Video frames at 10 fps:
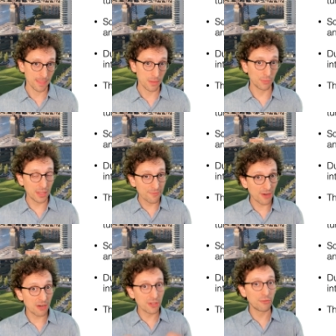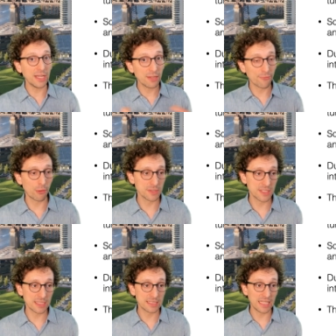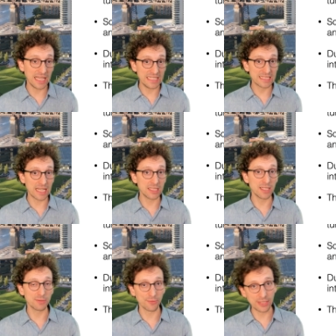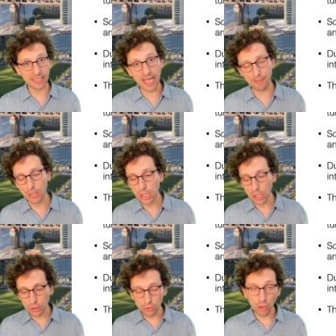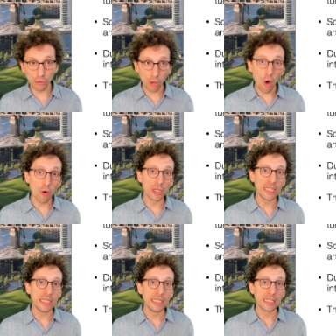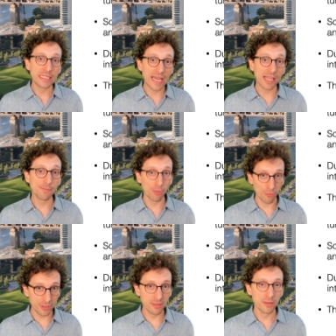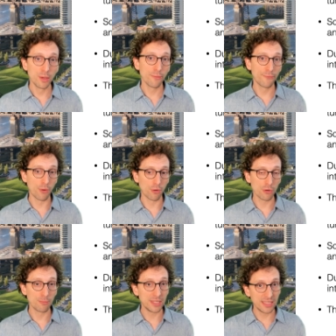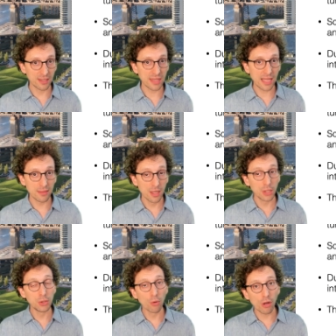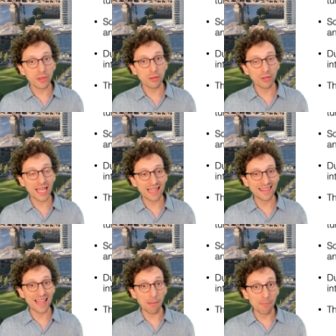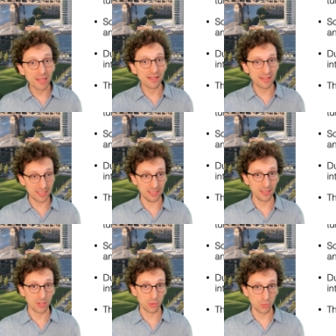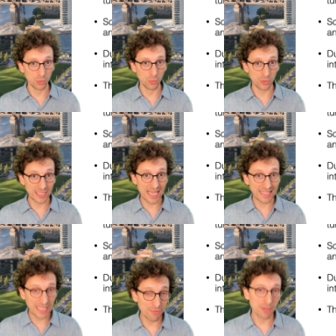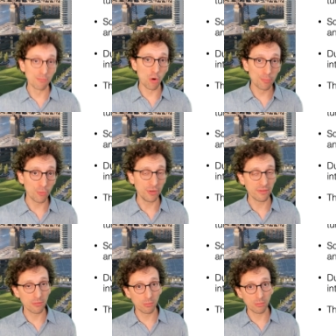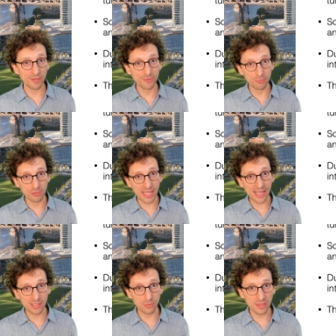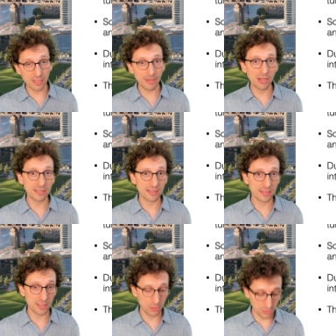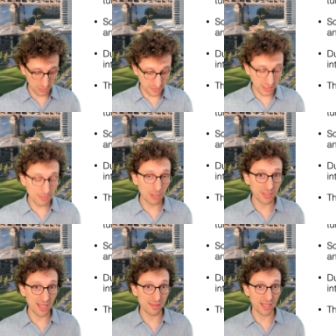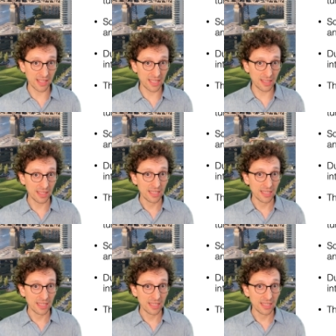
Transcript: So this further reinforces the incentives of the game. You don't only get points for completing sets, you also get the ability to get even more points. So if you would like to think about it, you can think about it as like a